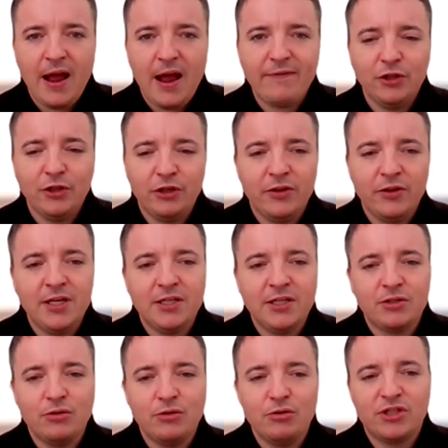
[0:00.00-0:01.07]
have a look at
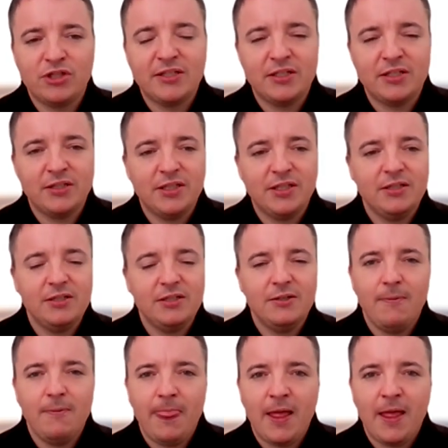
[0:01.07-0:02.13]
these 2
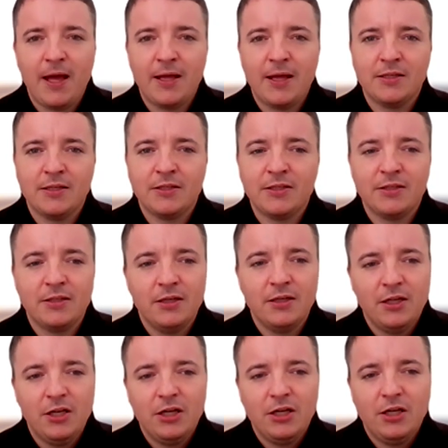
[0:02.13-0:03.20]
sentences and
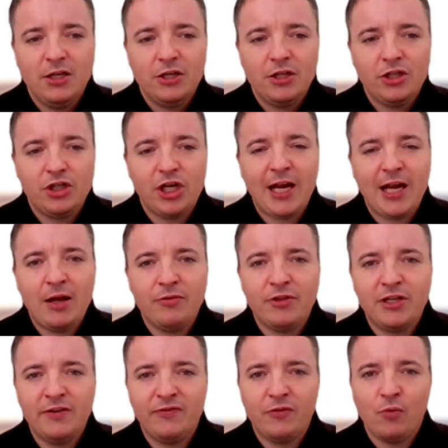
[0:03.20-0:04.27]
check out
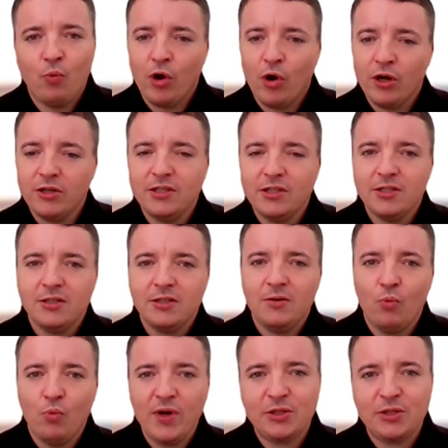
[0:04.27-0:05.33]
the different
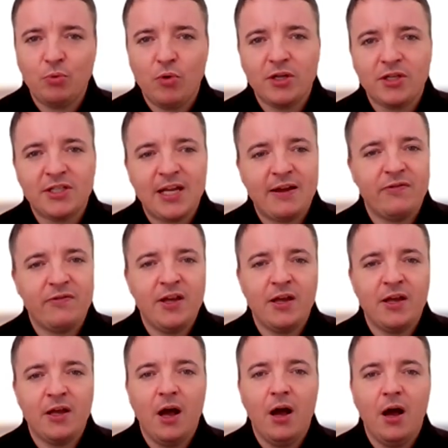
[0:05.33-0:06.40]
words. Which words have
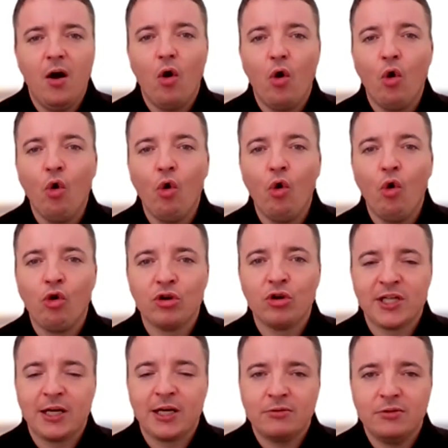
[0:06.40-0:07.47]
the or
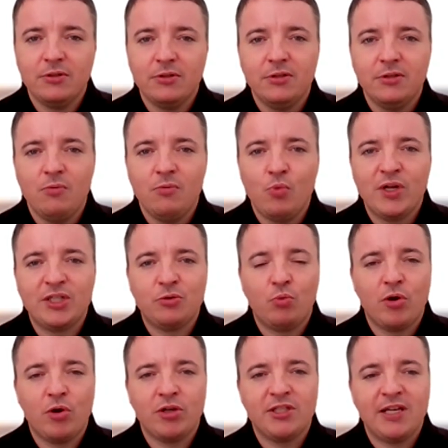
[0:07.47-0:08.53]
sound?
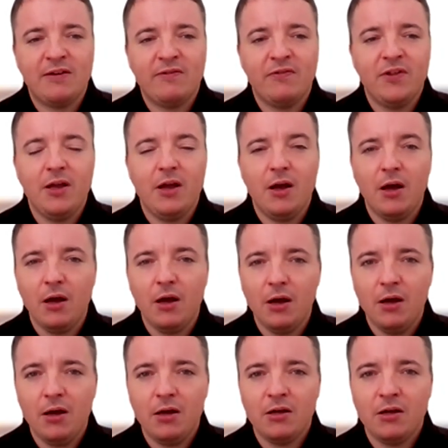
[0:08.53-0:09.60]
Which words have the
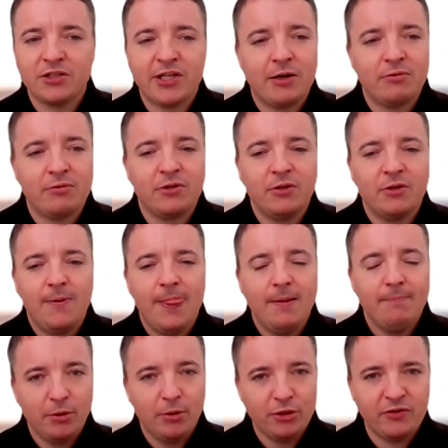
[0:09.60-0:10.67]
sound?
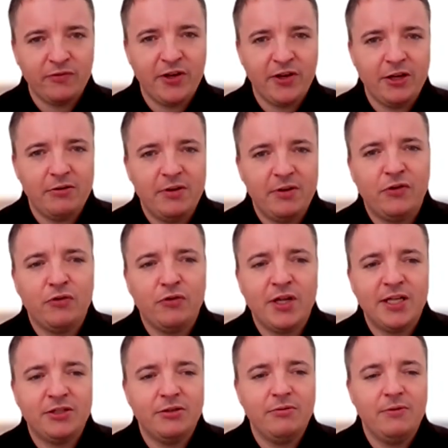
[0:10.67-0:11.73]
Pause the video if you
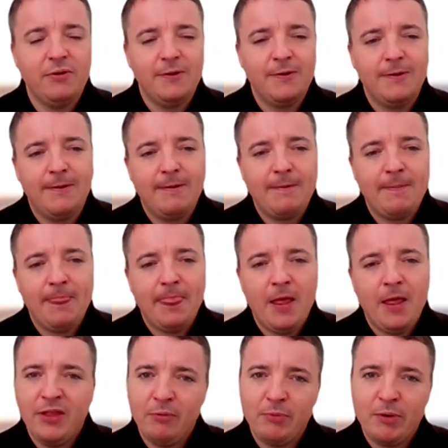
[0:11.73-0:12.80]
need to.
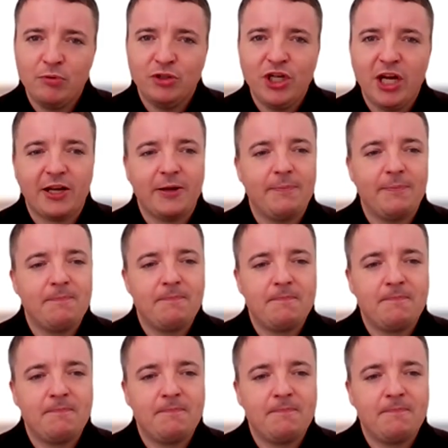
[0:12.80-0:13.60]
And then we will check.